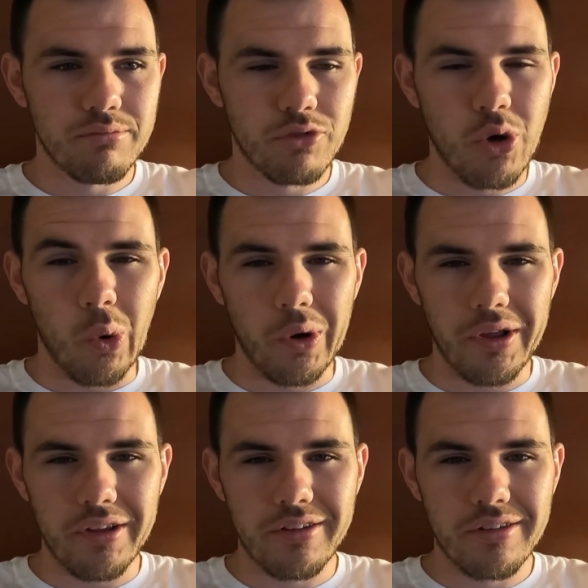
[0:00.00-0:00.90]

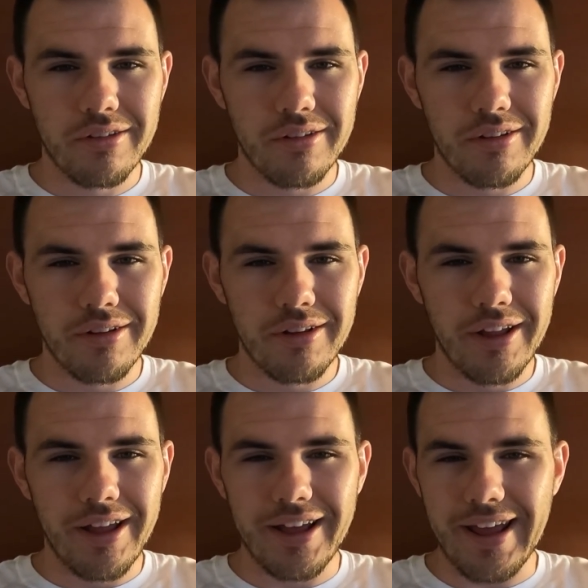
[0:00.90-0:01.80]
corners
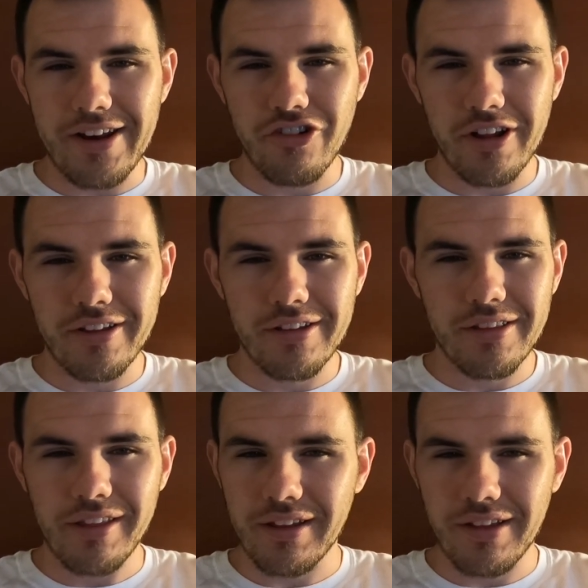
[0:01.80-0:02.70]
and edges
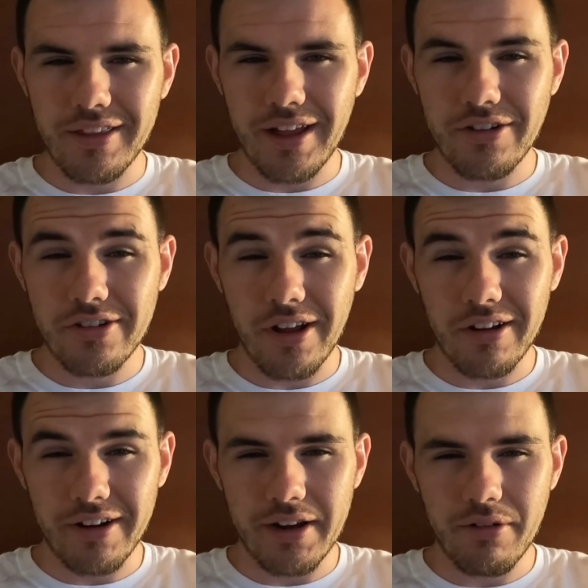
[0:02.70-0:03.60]
and things like that just aren't
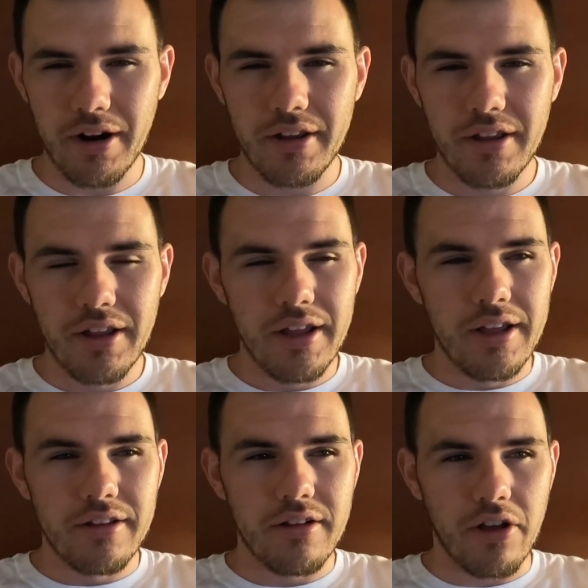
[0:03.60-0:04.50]
clean, right?
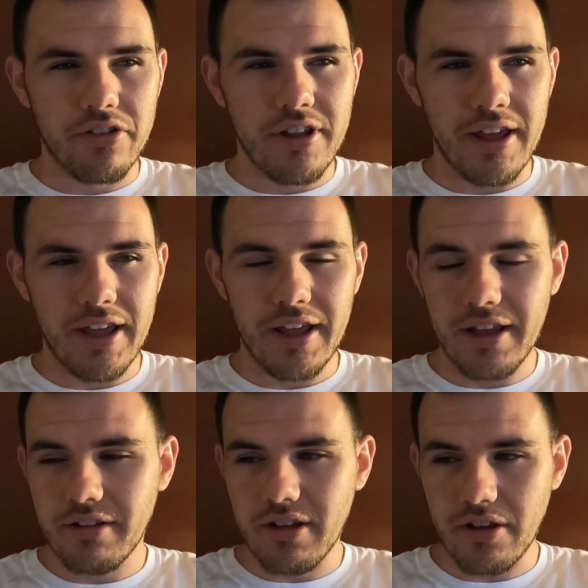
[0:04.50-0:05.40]
Dust
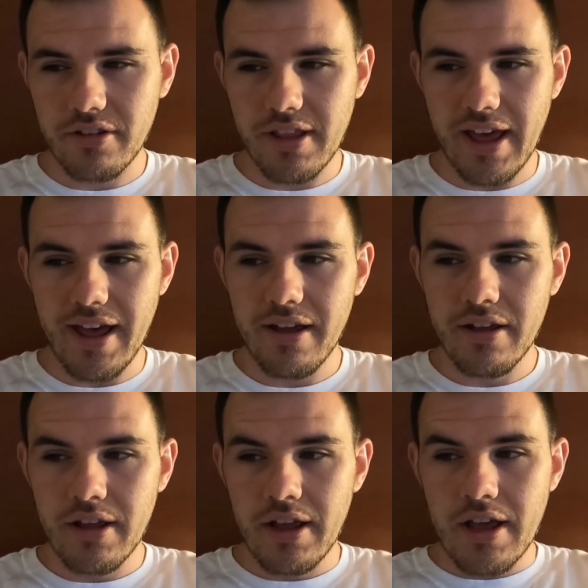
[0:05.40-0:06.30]
here, dust there.
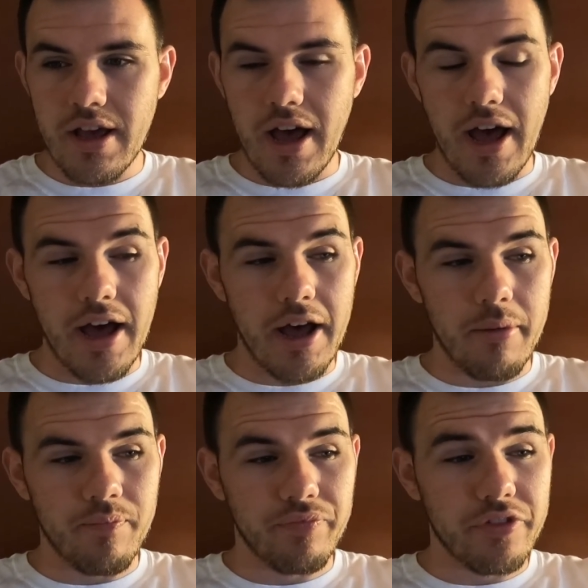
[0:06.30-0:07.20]

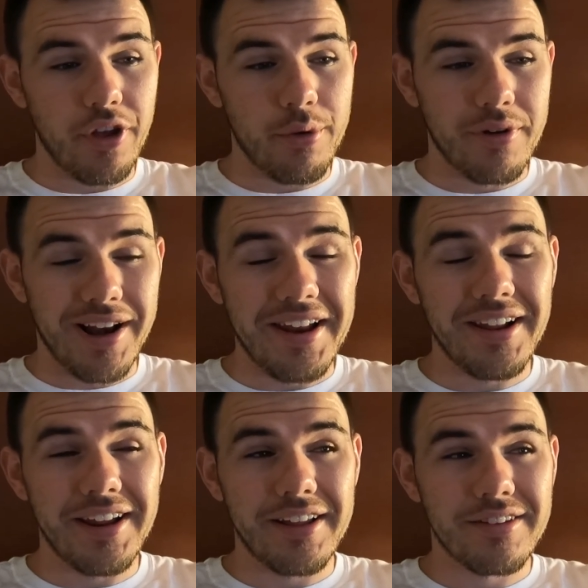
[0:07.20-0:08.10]
So
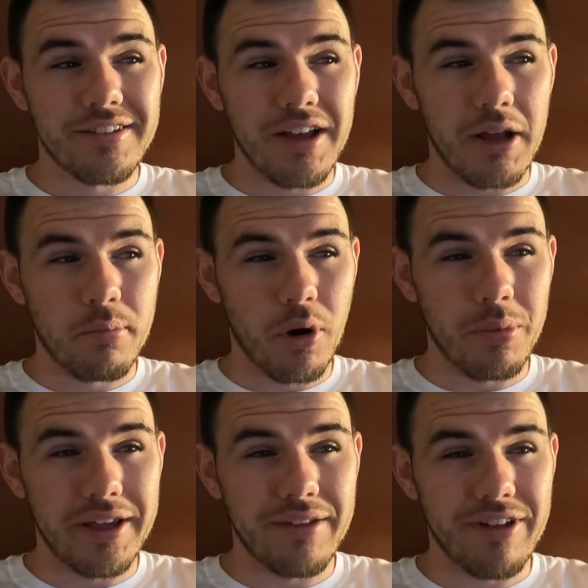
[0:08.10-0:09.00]
cleanliness, I'd
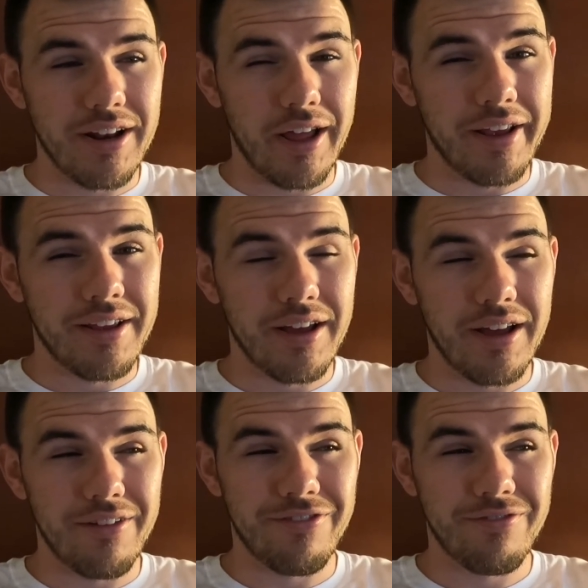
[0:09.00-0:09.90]
probably give it like
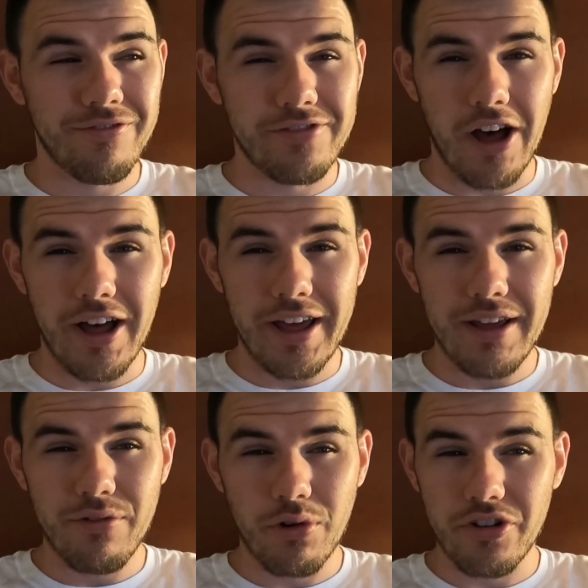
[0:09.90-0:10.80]
a
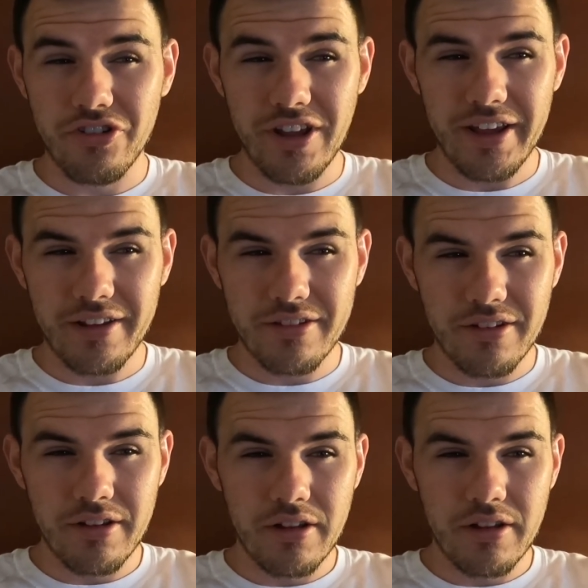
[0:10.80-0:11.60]
5 or a 6.